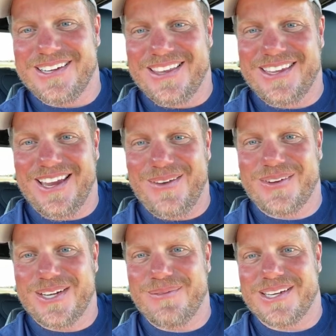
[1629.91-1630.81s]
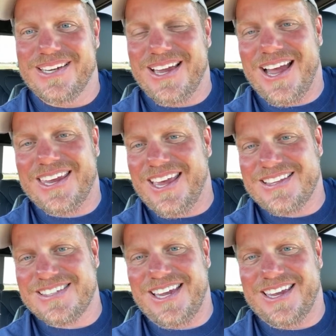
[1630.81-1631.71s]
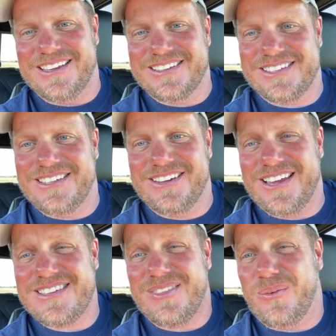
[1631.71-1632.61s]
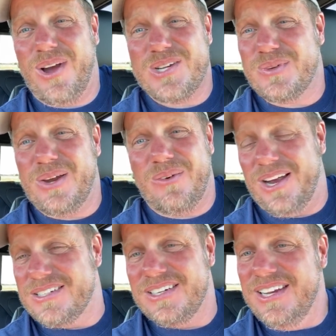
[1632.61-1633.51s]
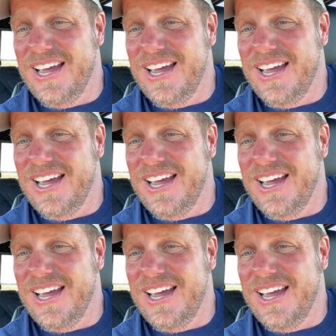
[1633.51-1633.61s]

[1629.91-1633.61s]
I think I have one coming. Yeah, I can't say. It's you guys have to watch when I watch.